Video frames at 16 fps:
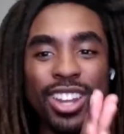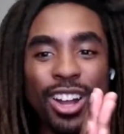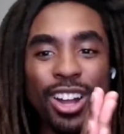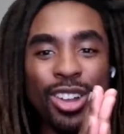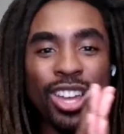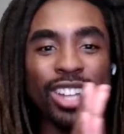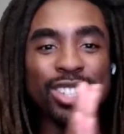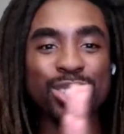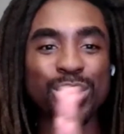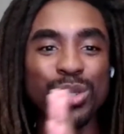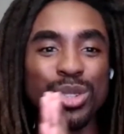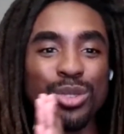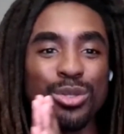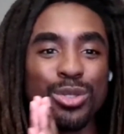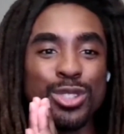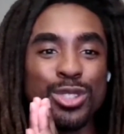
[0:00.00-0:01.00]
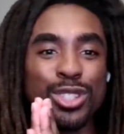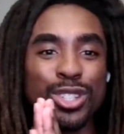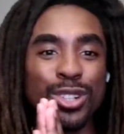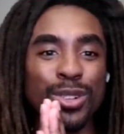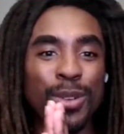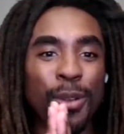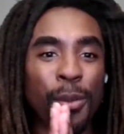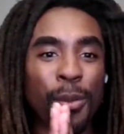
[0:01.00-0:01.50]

I'll catch you in the future.